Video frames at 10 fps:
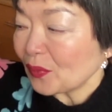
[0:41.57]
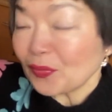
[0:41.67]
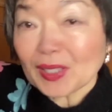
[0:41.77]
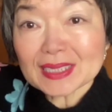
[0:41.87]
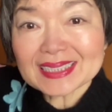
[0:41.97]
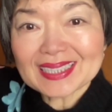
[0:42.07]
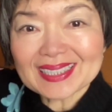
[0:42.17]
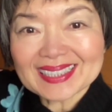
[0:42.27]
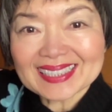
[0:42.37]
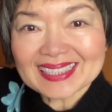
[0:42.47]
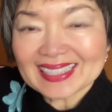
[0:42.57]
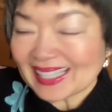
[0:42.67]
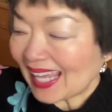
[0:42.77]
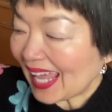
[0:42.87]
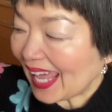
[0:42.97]
First
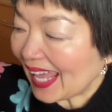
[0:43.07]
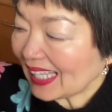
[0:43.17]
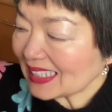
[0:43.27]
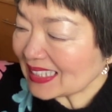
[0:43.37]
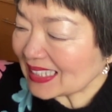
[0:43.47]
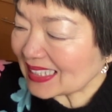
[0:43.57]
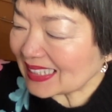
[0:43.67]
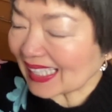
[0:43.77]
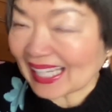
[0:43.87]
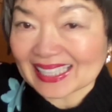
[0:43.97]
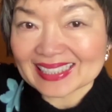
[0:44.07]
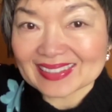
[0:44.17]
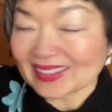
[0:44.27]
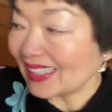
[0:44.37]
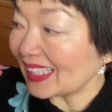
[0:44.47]
and second,
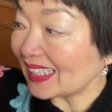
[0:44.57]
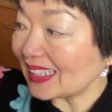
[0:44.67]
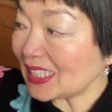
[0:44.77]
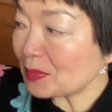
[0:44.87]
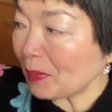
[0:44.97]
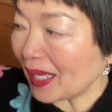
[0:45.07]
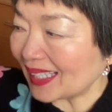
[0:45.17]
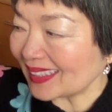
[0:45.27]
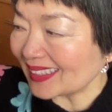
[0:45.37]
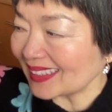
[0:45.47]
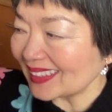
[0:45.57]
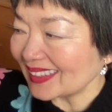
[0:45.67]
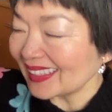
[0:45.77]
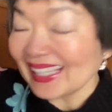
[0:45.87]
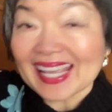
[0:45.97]
this part.
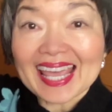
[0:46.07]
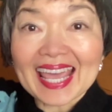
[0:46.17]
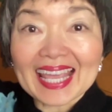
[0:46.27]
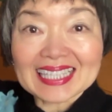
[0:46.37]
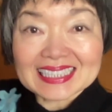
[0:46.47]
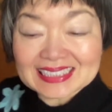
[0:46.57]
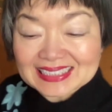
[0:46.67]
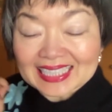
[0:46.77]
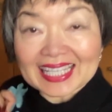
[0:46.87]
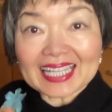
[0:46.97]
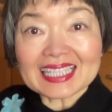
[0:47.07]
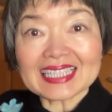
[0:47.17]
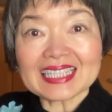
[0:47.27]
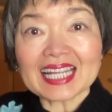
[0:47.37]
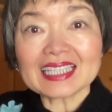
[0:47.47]
And this is again
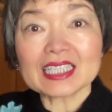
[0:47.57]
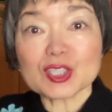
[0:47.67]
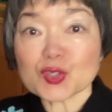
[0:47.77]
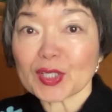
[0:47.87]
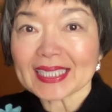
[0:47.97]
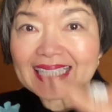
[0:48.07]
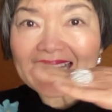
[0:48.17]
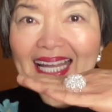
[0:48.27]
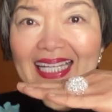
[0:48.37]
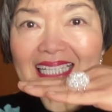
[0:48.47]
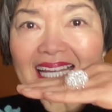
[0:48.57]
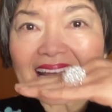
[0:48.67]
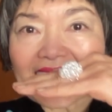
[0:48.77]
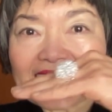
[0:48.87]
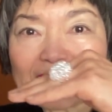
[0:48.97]
not the straight line,
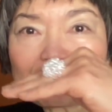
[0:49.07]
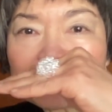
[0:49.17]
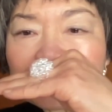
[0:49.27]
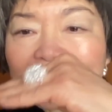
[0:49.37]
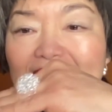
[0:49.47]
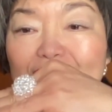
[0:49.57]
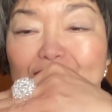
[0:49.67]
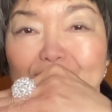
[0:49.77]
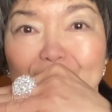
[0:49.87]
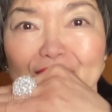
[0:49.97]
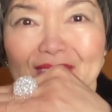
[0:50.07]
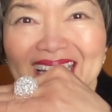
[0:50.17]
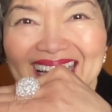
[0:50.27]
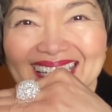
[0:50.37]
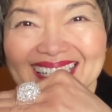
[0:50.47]
a little bit circular.